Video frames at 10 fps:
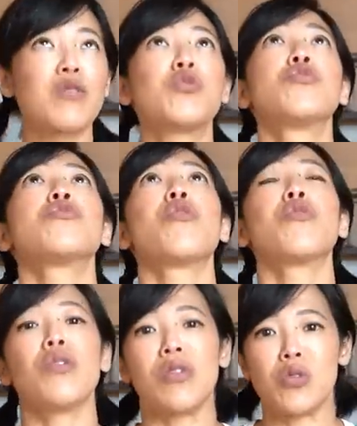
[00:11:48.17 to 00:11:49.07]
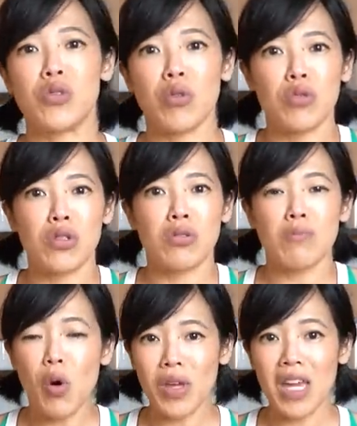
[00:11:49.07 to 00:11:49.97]
It's so good. It's so
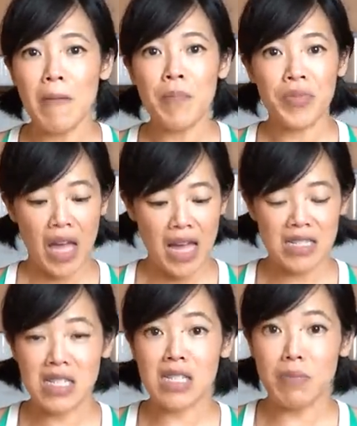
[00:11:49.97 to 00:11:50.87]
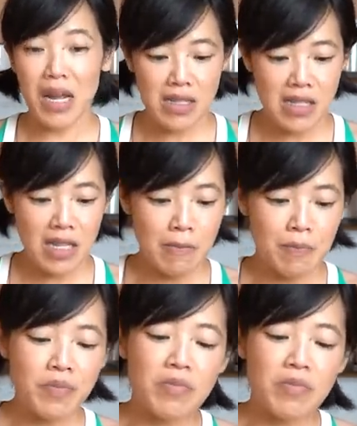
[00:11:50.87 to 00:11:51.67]
smoky and it's spicy.